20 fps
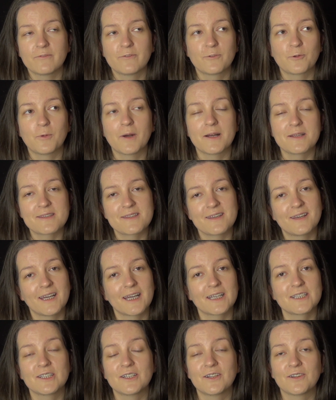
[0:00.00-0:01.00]
for once I
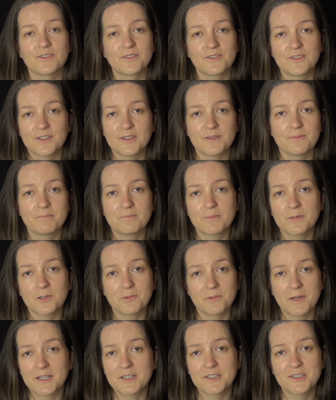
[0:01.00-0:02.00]
actually got the
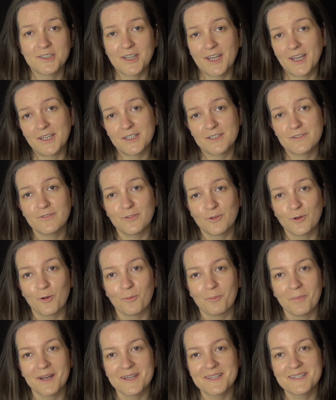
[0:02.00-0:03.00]
correct shade
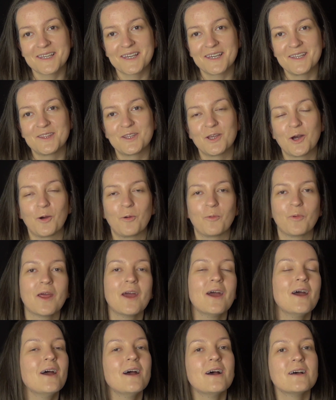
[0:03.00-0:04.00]
for my skin tone.
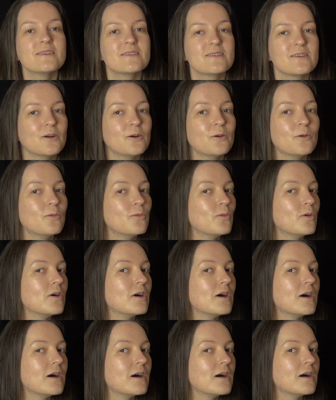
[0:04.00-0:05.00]
So
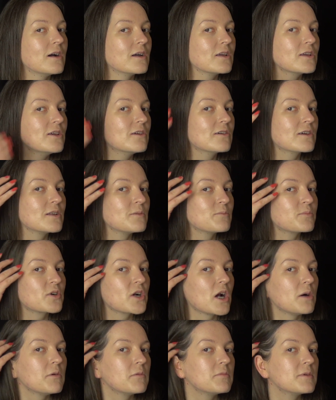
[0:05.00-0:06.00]
you can
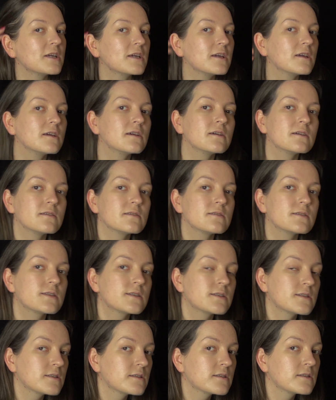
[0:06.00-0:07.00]
probably
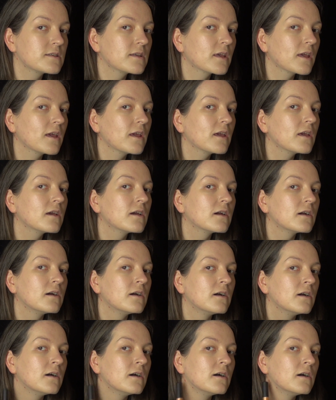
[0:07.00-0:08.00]
see
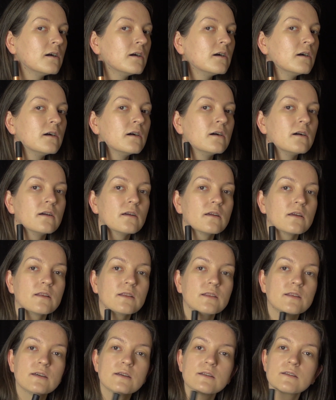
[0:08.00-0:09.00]

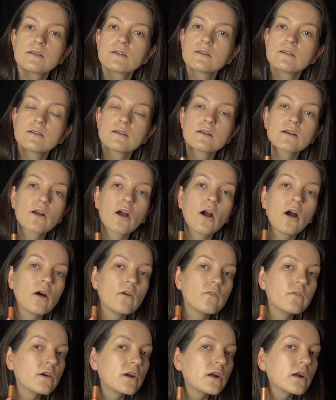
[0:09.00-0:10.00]
it did
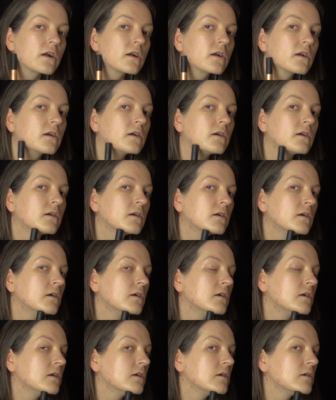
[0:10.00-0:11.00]
cover
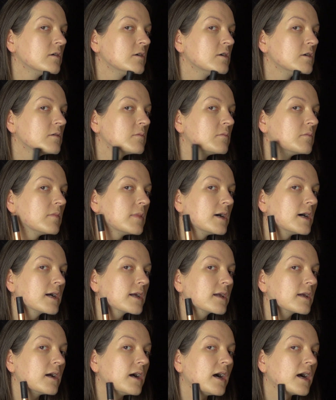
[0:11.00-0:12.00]

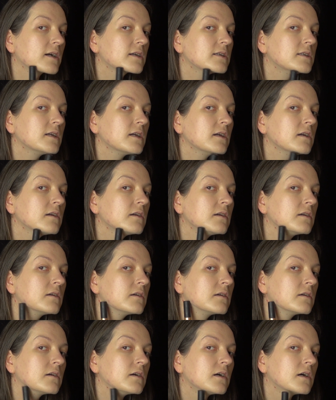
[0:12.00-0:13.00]
my acne
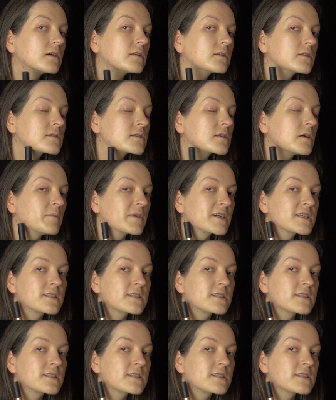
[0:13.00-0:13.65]
to some